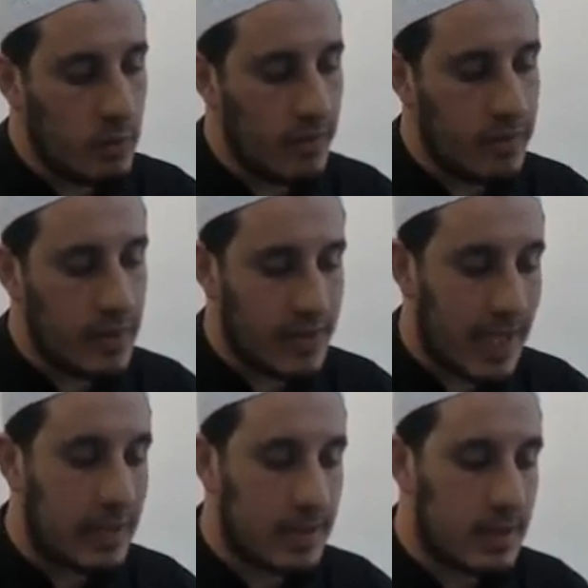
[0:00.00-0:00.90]
we've
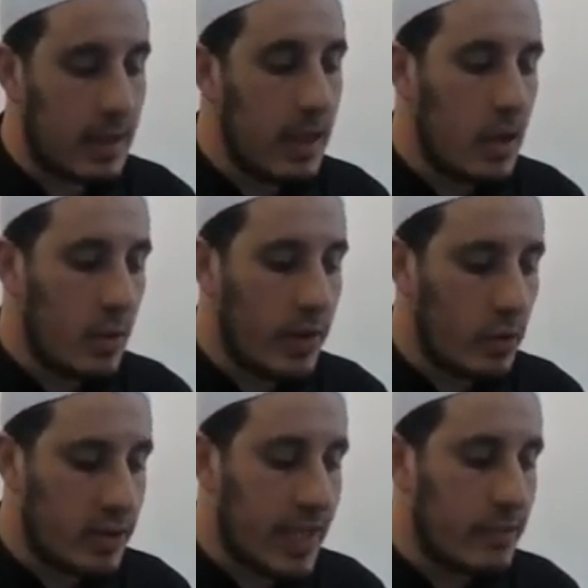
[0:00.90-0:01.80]
discussed when
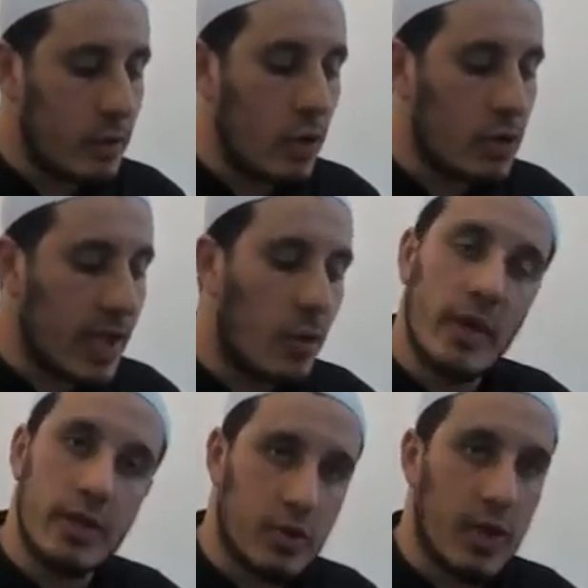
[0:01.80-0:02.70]
Usaid ibn Hudayr
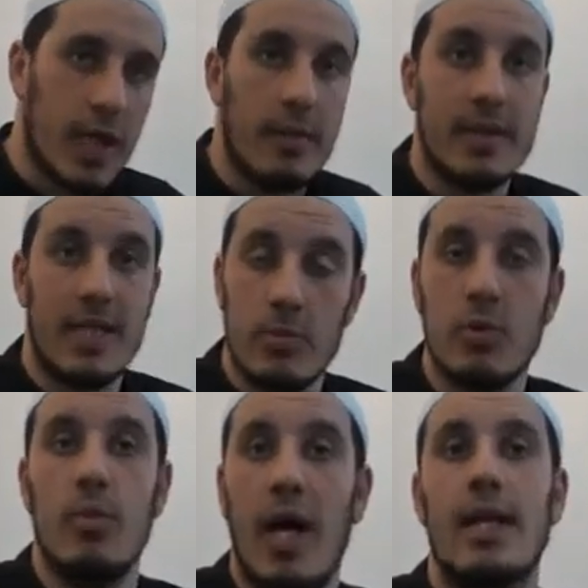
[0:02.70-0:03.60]
went to him and Sa'd
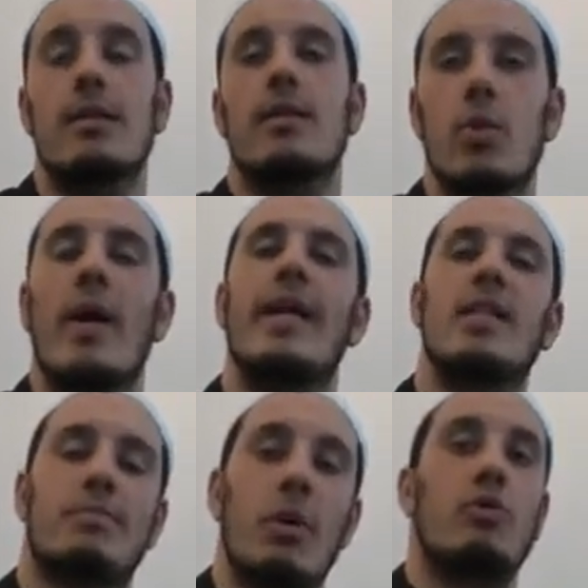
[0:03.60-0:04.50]
ibn Mu'adh, the way he
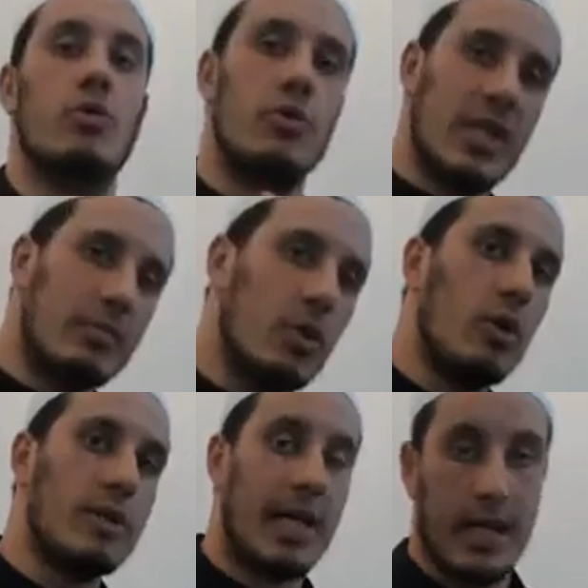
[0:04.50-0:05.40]
spoke to Usaid ibn
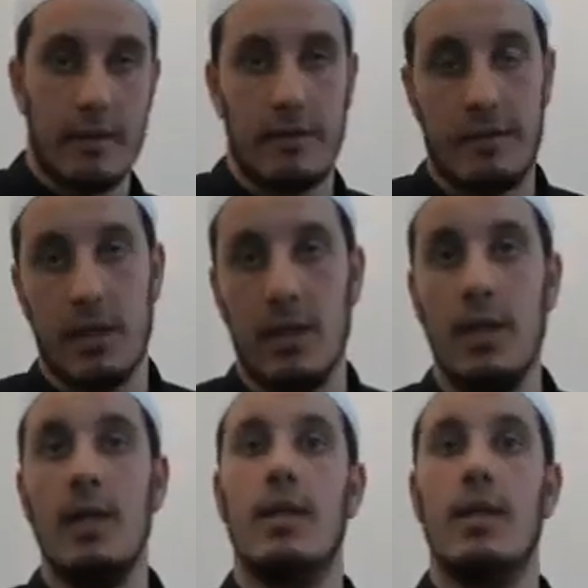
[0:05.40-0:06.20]
Hudayr and everything,